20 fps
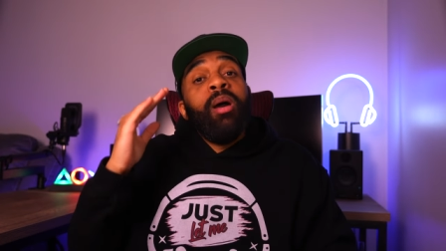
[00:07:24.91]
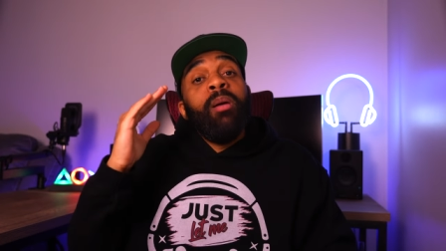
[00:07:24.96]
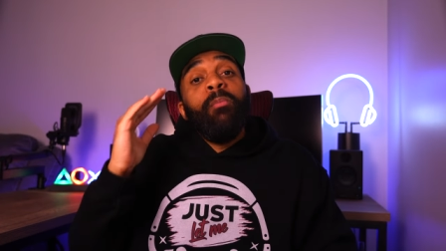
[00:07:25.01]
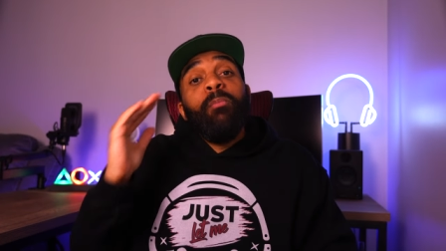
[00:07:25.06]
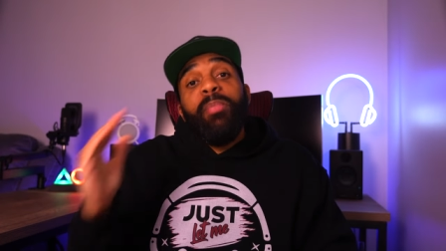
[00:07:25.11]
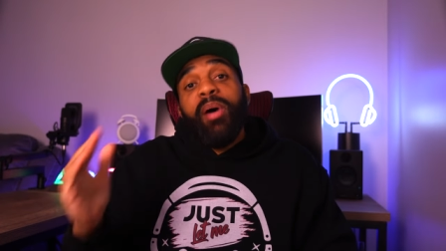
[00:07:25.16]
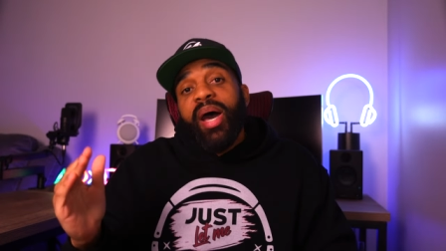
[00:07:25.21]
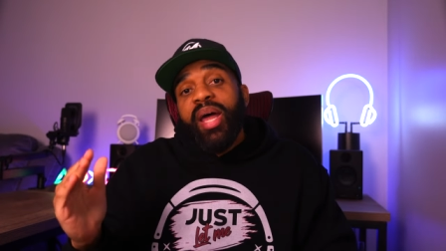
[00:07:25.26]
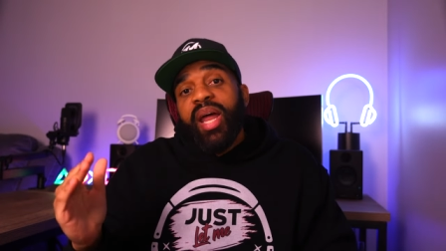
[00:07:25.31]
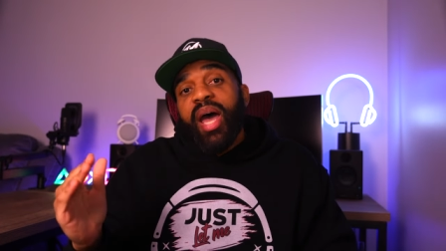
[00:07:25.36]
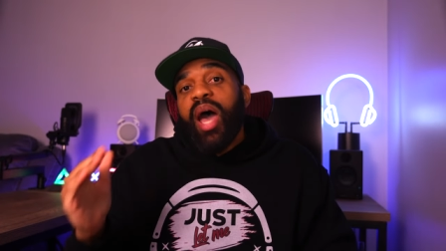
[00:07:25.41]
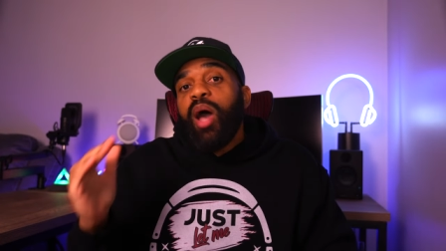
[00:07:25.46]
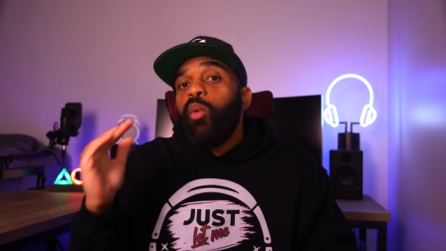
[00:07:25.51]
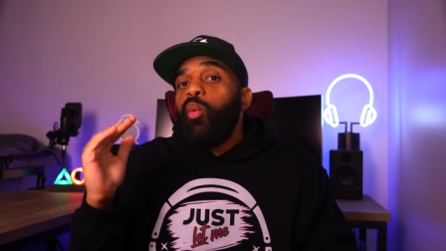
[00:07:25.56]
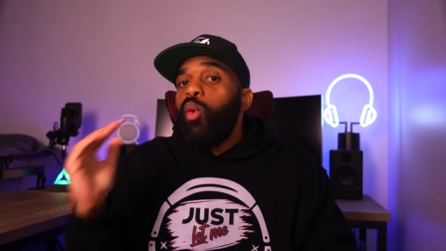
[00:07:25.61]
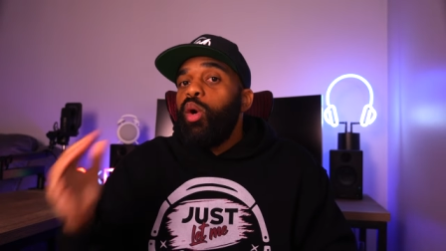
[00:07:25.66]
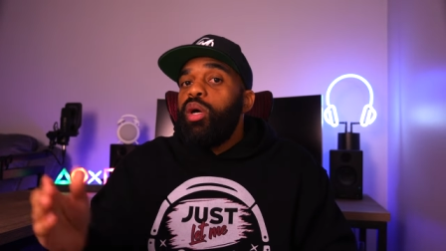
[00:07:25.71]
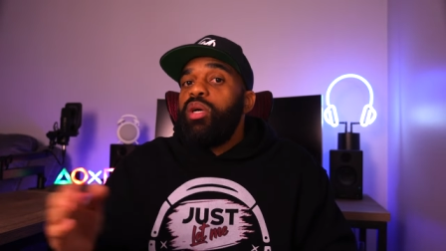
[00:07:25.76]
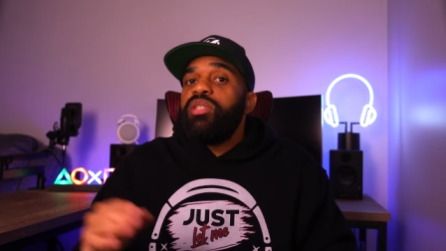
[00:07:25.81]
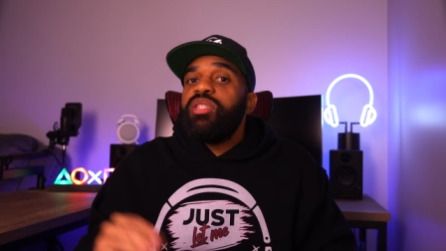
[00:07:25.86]
but I
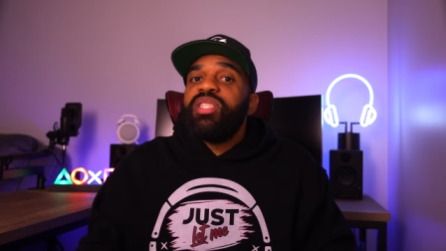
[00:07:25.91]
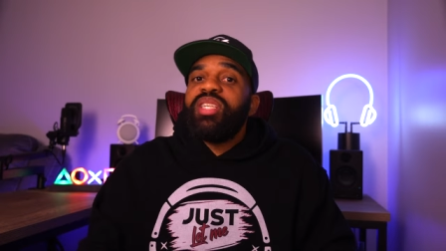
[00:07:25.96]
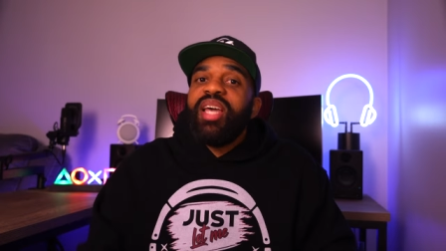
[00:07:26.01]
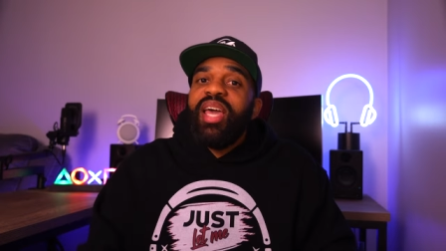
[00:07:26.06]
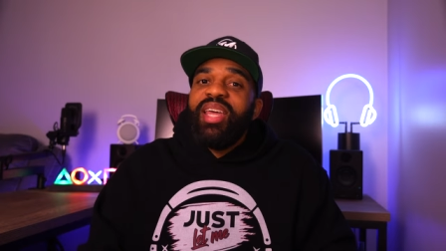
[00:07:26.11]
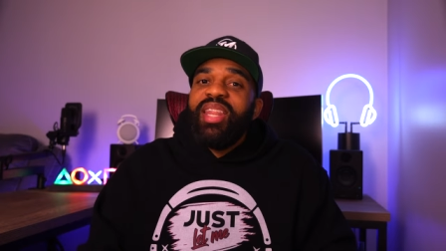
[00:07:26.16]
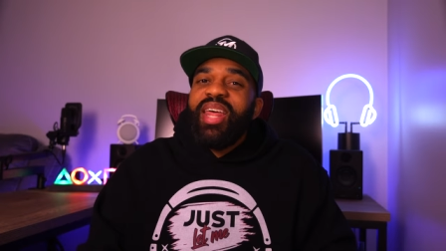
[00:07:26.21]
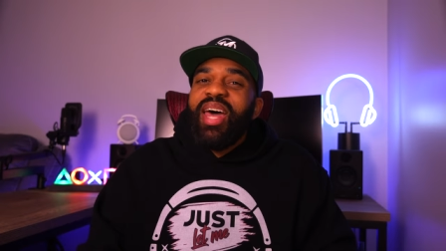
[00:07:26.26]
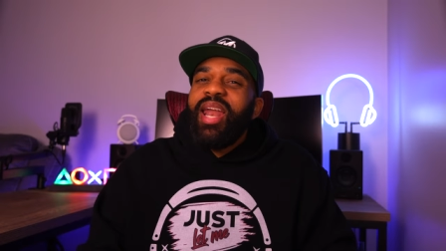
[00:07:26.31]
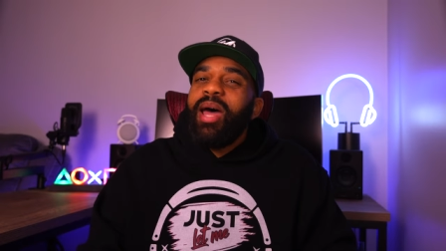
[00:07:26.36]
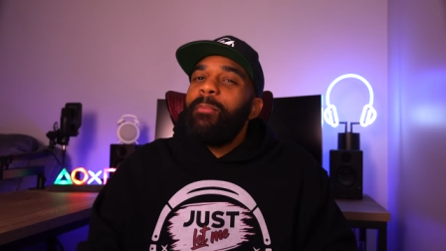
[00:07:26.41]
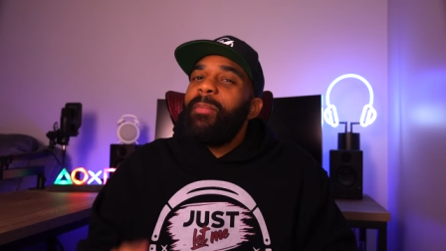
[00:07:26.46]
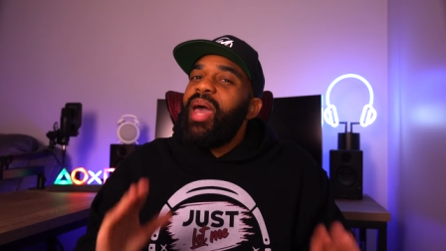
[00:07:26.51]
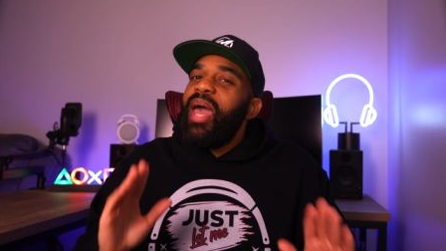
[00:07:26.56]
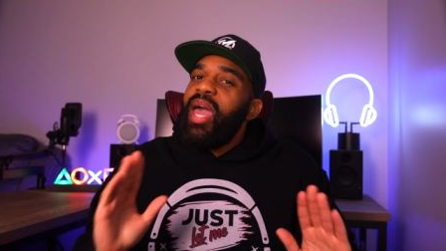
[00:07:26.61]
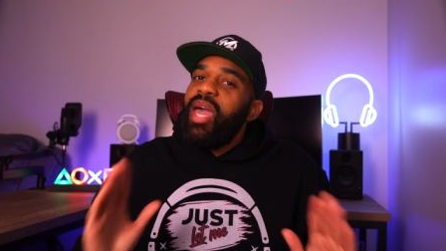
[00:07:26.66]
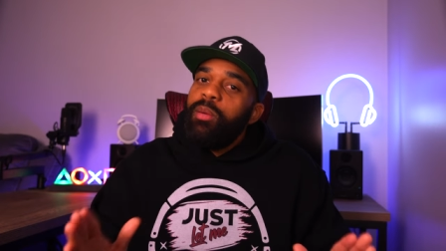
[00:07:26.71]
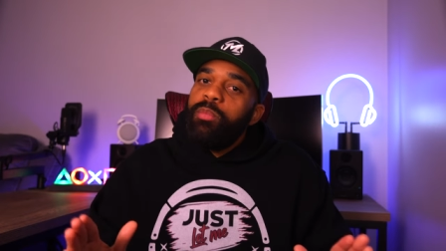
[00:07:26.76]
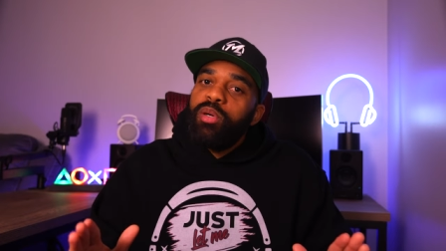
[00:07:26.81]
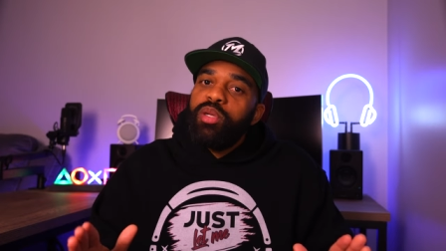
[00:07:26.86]
will say that I'm
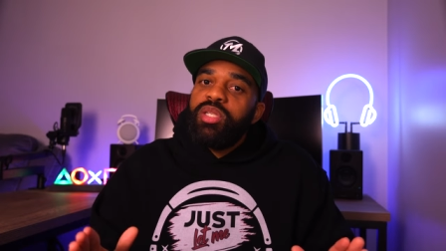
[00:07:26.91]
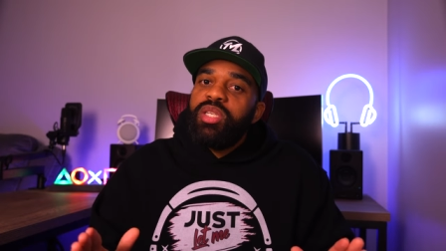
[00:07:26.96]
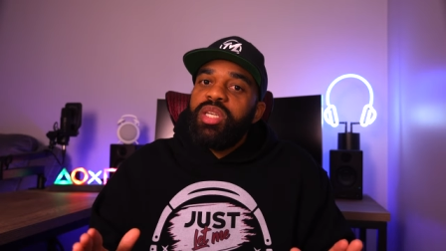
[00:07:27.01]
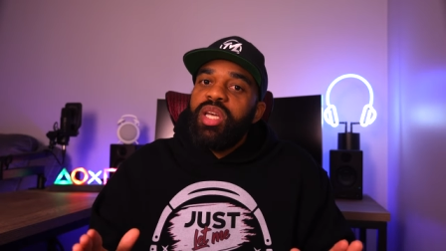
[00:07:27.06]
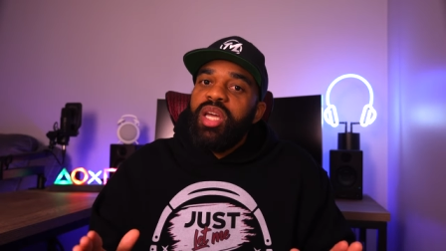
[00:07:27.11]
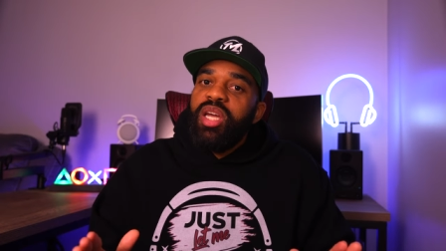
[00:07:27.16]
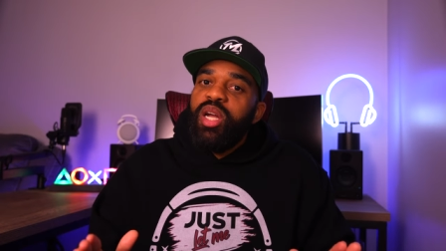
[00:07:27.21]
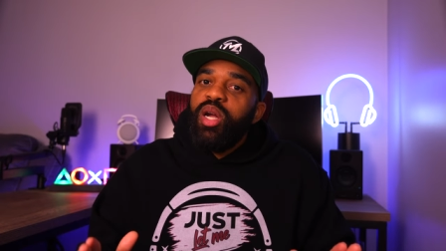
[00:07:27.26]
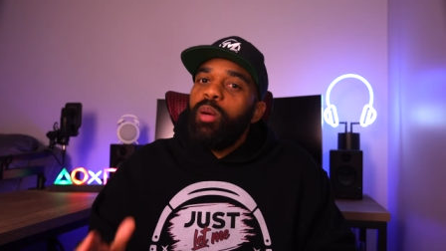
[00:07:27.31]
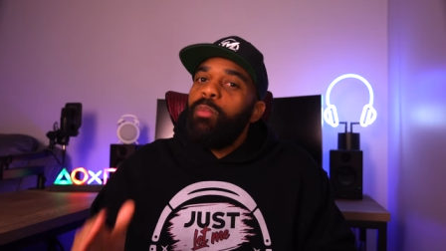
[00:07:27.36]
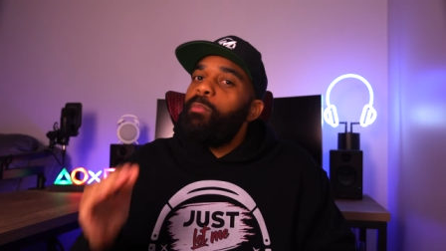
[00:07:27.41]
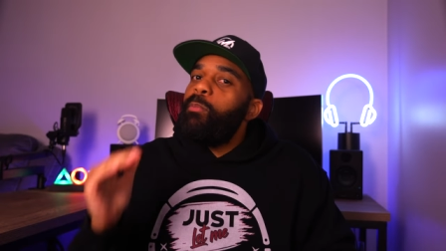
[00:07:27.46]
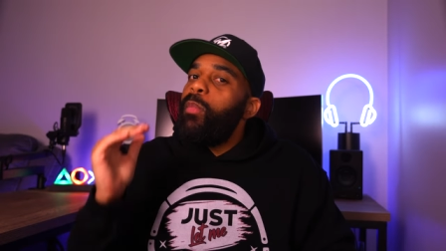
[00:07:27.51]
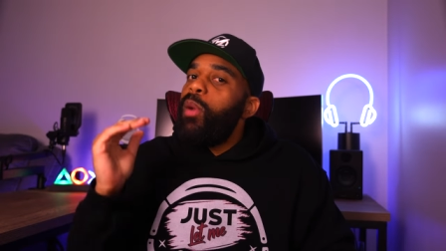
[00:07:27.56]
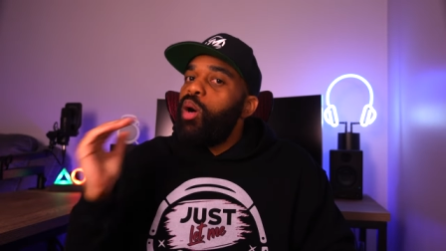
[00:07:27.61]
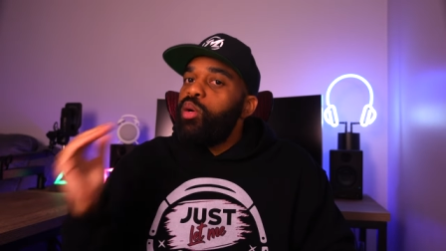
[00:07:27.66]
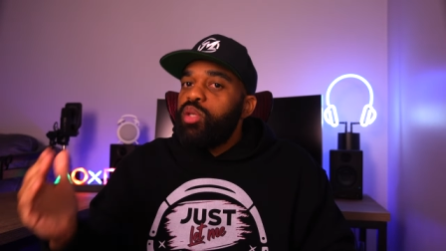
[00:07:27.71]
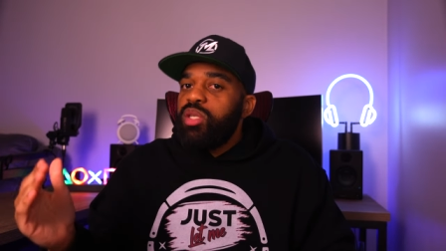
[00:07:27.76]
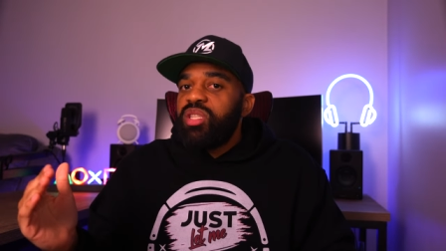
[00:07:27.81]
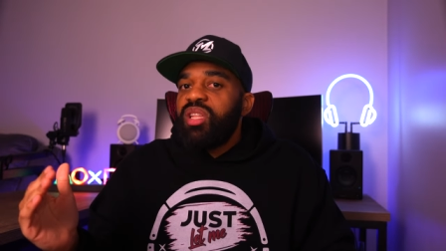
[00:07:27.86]
able to hear
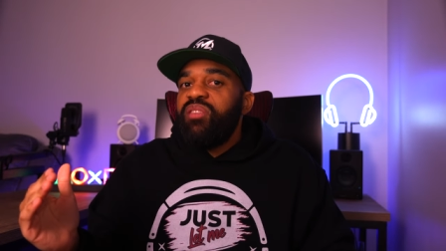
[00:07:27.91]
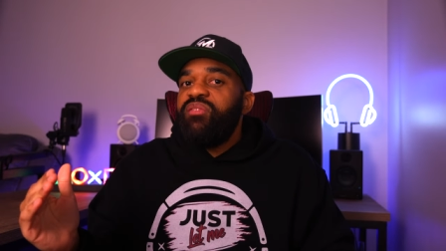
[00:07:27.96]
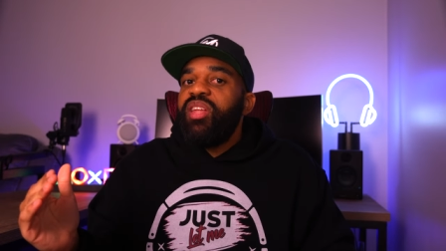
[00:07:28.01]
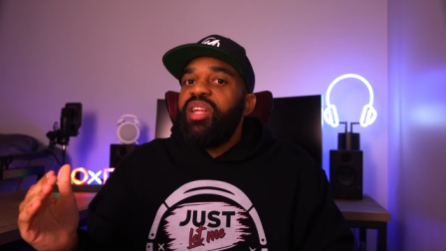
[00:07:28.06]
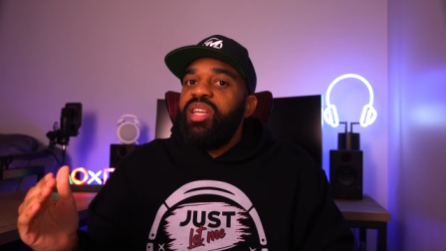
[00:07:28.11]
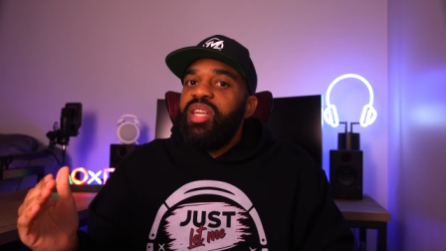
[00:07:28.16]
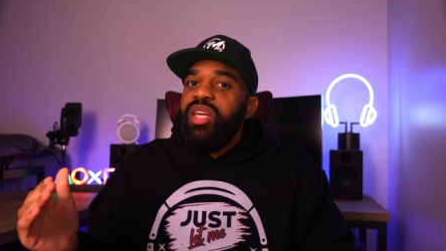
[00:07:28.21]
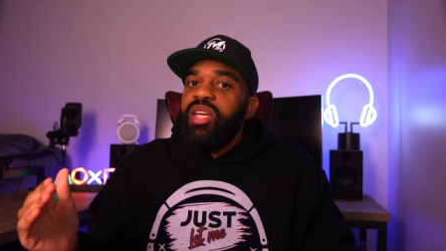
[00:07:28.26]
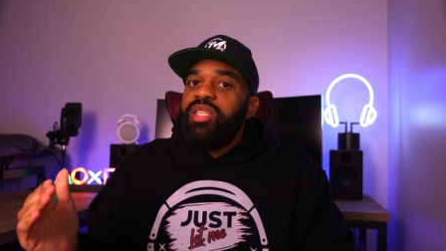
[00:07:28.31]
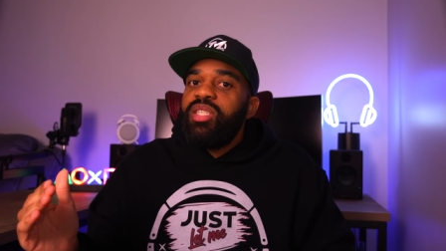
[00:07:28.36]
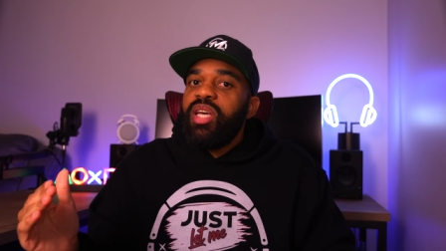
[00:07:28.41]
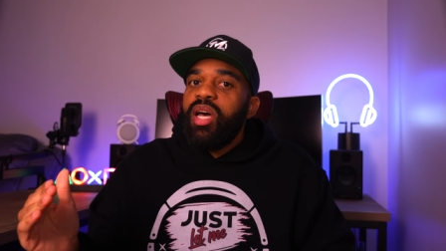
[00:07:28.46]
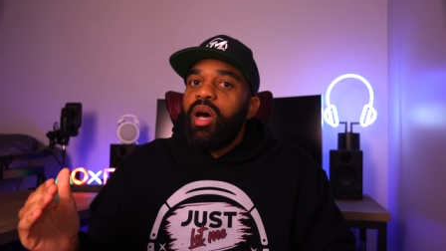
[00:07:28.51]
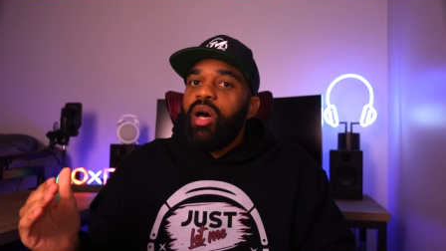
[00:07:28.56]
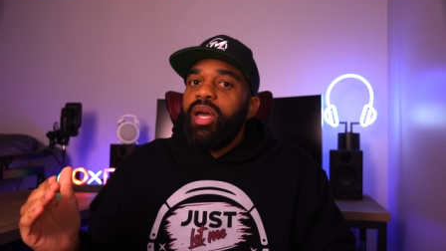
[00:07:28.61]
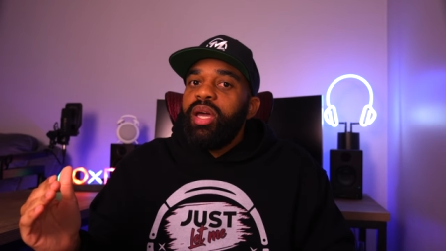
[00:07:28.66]
most of the detail